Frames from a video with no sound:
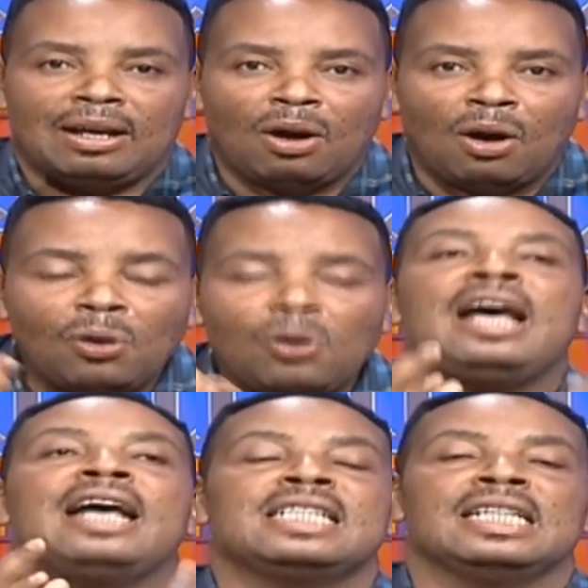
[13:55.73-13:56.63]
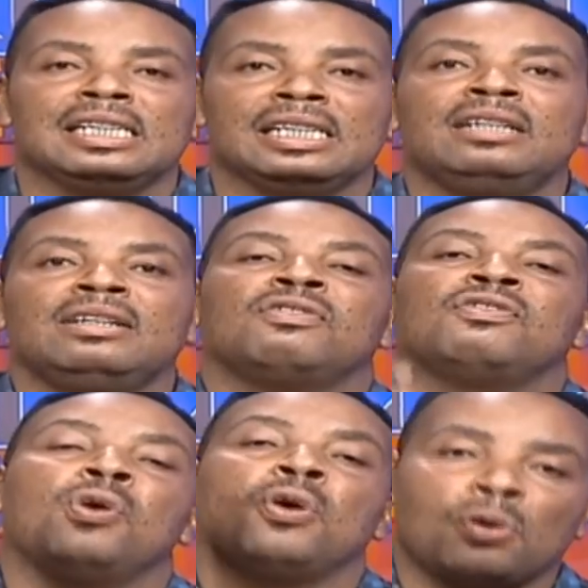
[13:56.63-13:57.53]
wholeheartedly
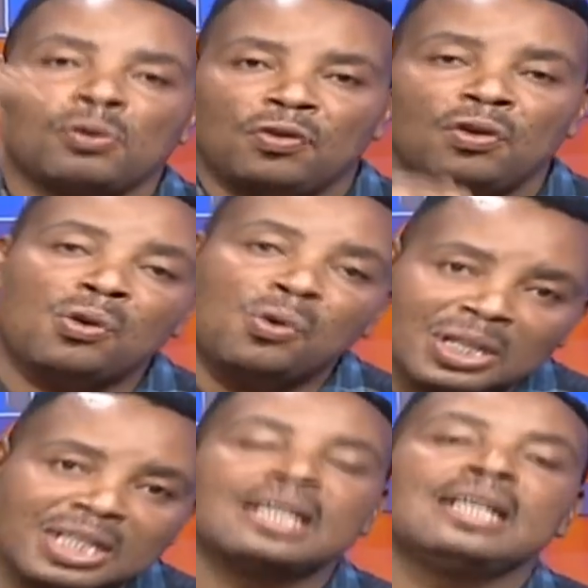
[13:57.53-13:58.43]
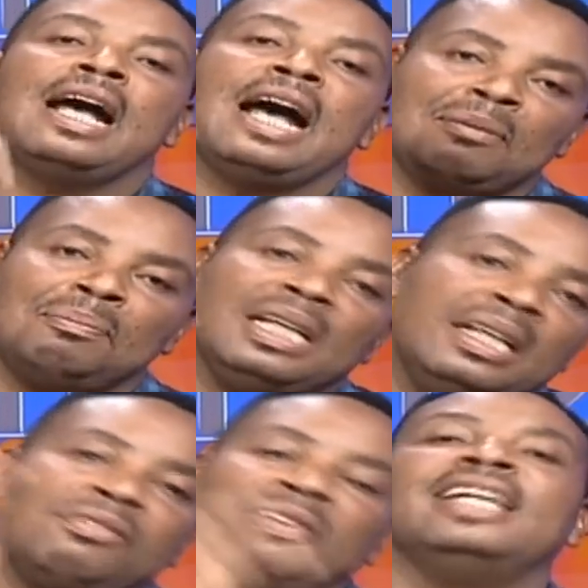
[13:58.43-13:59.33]
for, for what I
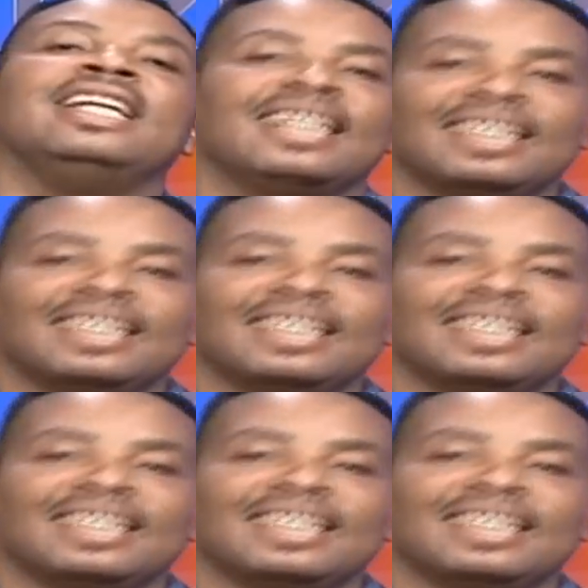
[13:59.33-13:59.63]
believe in.